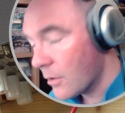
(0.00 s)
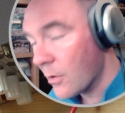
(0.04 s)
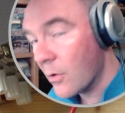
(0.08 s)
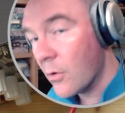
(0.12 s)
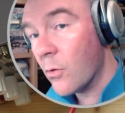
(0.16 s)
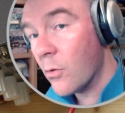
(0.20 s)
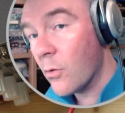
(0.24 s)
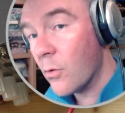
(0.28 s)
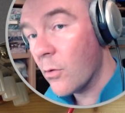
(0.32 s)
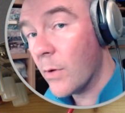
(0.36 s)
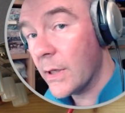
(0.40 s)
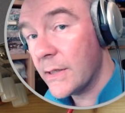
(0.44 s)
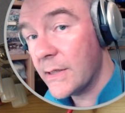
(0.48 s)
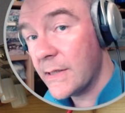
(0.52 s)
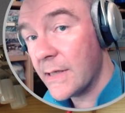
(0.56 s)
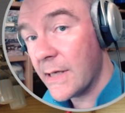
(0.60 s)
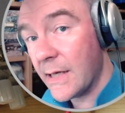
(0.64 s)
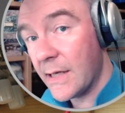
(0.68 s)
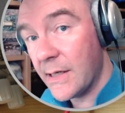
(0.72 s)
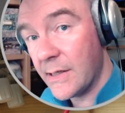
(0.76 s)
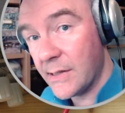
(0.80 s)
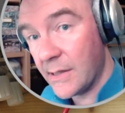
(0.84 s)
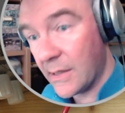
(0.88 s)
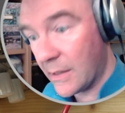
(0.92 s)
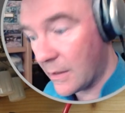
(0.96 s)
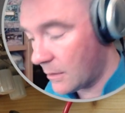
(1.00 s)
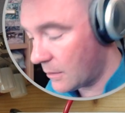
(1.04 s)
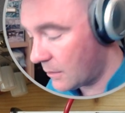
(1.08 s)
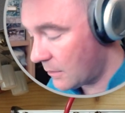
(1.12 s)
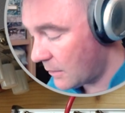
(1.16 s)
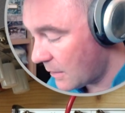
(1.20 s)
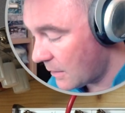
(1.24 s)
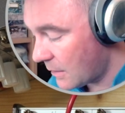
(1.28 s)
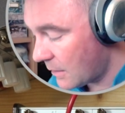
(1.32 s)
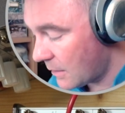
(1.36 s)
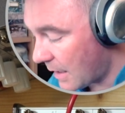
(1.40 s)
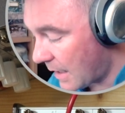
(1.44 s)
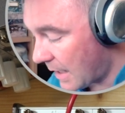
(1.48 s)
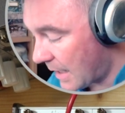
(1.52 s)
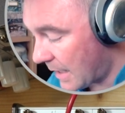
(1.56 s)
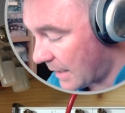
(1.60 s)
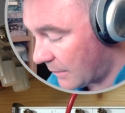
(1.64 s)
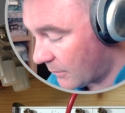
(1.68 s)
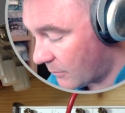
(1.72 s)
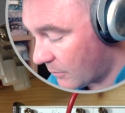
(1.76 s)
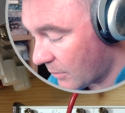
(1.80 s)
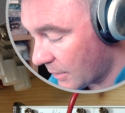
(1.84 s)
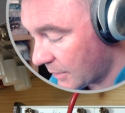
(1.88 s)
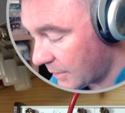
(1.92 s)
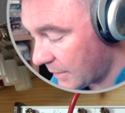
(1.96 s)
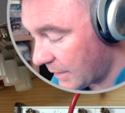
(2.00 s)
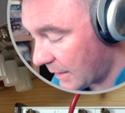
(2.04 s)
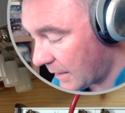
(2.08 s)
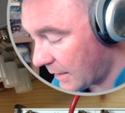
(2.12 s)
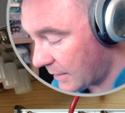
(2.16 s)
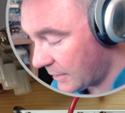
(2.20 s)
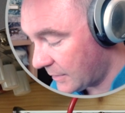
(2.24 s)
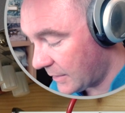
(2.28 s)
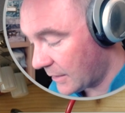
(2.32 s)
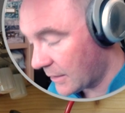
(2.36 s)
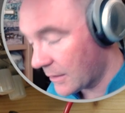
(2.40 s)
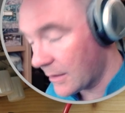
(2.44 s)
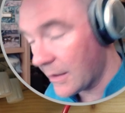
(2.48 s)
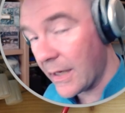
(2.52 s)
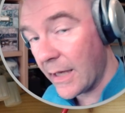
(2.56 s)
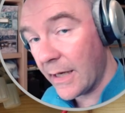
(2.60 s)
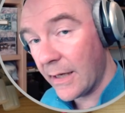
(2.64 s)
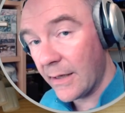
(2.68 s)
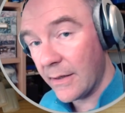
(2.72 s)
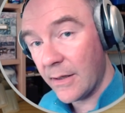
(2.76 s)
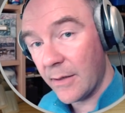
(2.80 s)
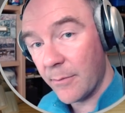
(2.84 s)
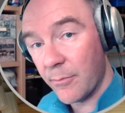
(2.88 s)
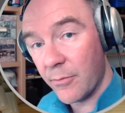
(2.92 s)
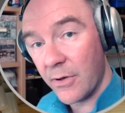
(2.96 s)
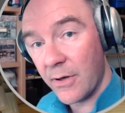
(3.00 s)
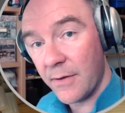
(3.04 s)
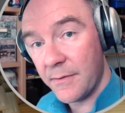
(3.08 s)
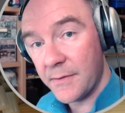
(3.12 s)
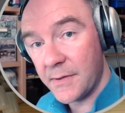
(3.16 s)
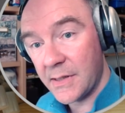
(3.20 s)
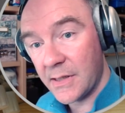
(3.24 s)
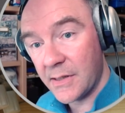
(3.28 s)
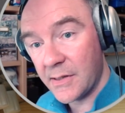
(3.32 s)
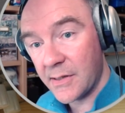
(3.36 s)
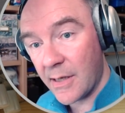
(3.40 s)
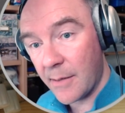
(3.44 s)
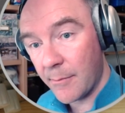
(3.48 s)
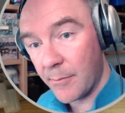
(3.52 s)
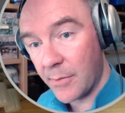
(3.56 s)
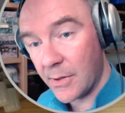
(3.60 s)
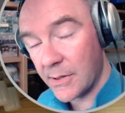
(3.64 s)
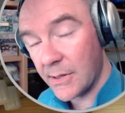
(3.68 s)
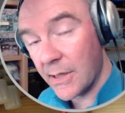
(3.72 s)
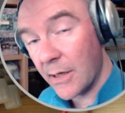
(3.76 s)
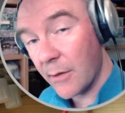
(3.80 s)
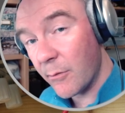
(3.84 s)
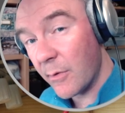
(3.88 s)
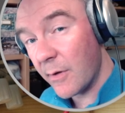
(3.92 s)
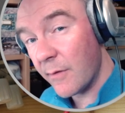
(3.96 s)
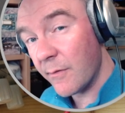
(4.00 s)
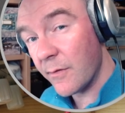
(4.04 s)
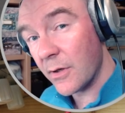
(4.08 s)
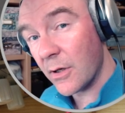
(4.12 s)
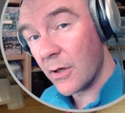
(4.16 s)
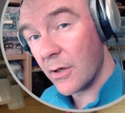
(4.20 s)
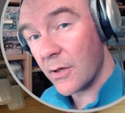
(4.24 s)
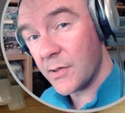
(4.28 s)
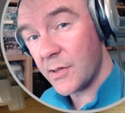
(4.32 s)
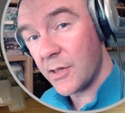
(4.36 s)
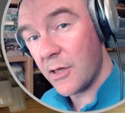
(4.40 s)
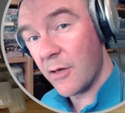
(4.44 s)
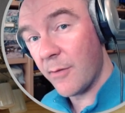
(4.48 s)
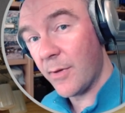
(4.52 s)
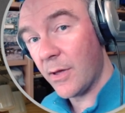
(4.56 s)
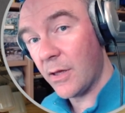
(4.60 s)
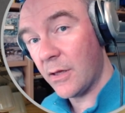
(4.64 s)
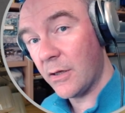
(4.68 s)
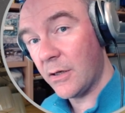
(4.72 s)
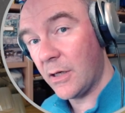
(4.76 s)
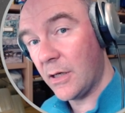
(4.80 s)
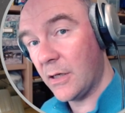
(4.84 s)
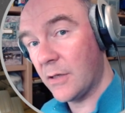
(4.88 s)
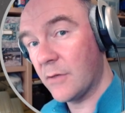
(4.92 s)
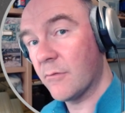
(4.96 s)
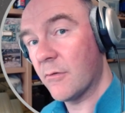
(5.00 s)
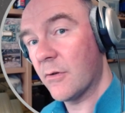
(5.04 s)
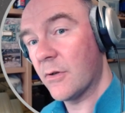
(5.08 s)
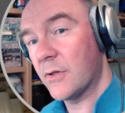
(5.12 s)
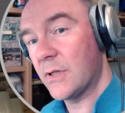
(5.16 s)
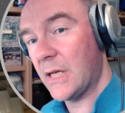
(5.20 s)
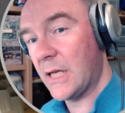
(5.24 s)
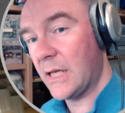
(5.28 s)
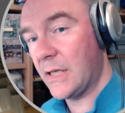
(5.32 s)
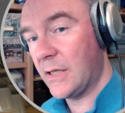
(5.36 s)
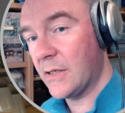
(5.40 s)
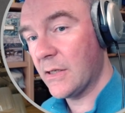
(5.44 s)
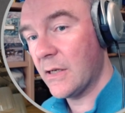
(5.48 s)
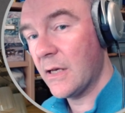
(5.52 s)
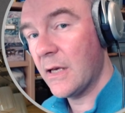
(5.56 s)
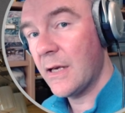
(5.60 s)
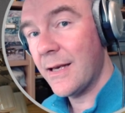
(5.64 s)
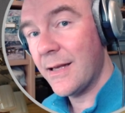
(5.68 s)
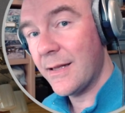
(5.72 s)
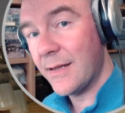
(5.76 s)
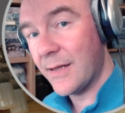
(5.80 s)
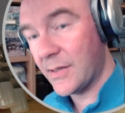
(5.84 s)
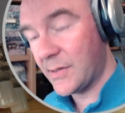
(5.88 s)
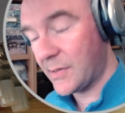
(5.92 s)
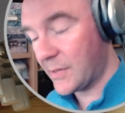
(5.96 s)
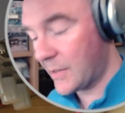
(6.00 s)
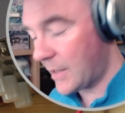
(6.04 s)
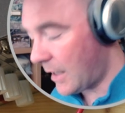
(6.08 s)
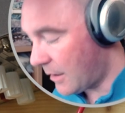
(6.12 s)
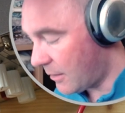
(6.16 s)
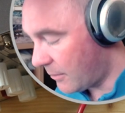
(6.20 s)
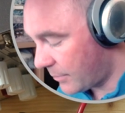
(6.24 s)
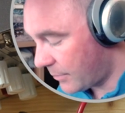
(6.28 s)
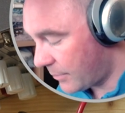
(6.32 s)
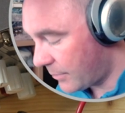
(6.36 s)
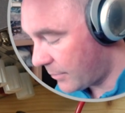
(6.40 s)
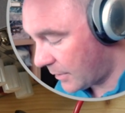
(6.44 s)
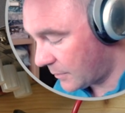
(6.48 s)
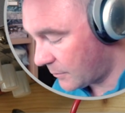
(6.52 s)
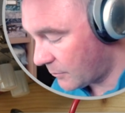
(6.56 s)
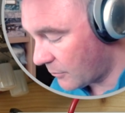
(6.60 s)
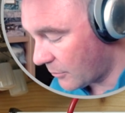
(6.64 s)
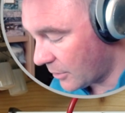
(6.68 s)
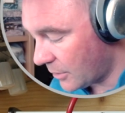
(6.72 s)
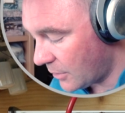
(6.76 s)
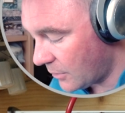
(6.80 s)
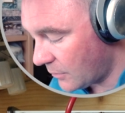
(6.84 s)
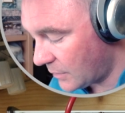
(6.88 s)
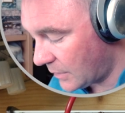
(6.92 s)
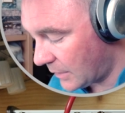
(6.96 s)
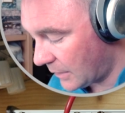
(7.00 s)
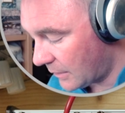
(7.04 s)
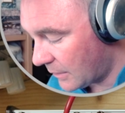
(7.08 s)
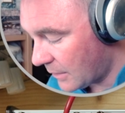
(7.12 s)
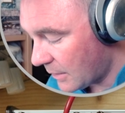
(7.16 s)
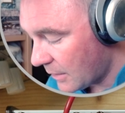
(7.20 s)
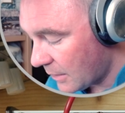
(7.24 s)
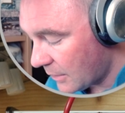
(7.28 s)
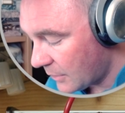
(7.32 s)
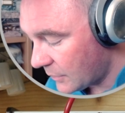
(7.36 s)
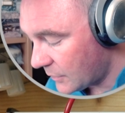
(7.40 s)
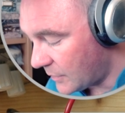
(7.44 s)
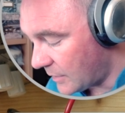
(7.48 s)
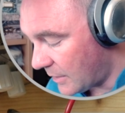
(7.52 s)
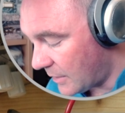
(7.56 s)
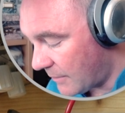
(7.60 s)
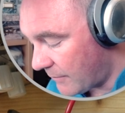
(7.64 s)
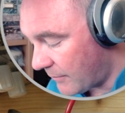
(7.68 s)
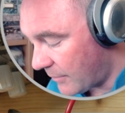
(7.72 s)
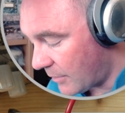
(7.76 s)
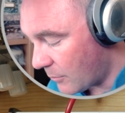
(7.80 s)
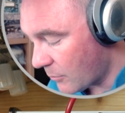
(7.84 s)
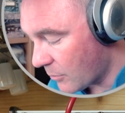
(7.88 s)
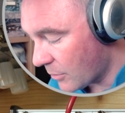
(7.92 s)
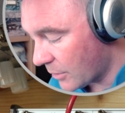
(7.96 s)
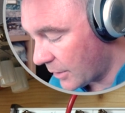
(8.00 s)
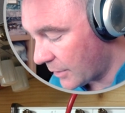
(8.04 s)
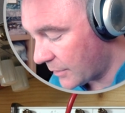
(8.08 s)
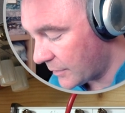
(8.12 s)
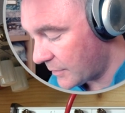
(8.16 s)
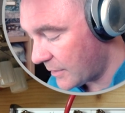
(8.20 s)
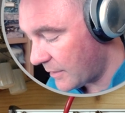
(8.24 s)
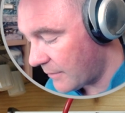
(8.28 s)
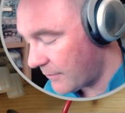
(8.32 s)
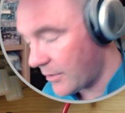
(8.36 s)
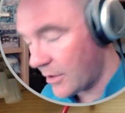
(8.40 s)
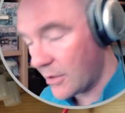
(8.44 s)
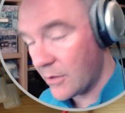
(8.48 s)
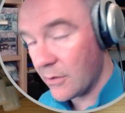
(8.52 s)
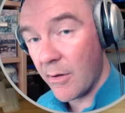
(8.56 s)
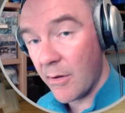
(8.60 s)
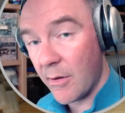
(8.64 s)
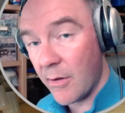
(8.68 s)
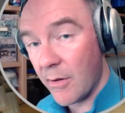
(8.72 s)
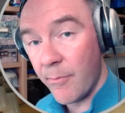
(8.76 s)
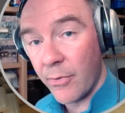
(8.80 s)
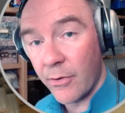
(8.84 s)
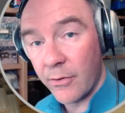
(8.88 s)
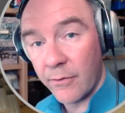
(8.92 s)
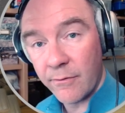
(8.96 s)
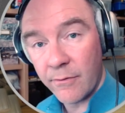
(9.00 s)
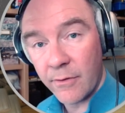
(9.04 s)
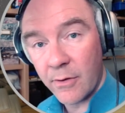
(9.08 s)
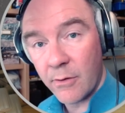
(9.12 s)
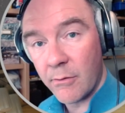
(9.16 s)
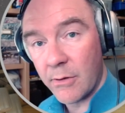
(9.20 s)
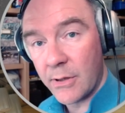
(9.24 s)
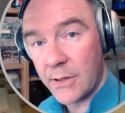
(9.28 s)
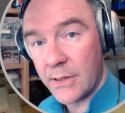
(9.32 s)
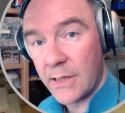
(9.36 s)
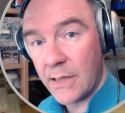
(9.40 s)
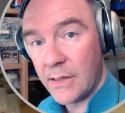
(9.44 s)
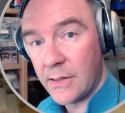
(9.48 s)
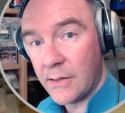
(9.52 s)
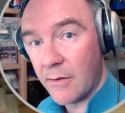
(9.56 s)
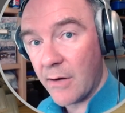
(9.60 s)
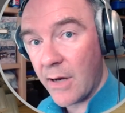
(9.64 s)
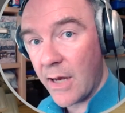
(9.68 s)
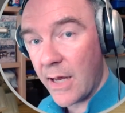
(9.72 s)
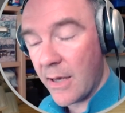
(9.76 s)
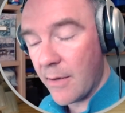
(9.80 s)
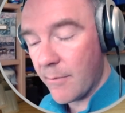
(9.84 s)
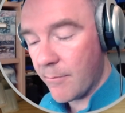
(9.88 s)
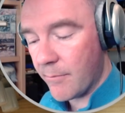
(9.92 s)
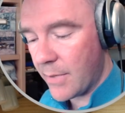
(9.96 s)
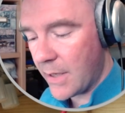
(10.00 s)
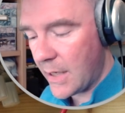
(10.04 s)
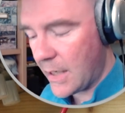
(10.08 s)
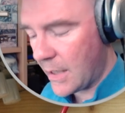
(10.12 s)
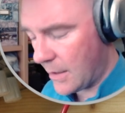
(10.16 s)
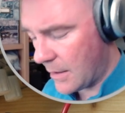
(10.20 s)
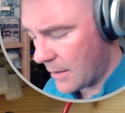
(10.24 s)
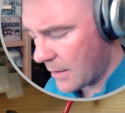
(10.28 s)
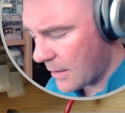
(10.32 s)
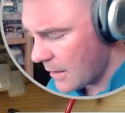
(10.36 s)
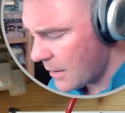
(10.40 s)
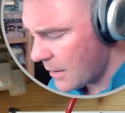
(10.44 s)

quantizing it, and quantizing it like the previous examples. Now we've lost the ability to rotate the scale because we're using CV1 and CV2 input for quantiser A and B.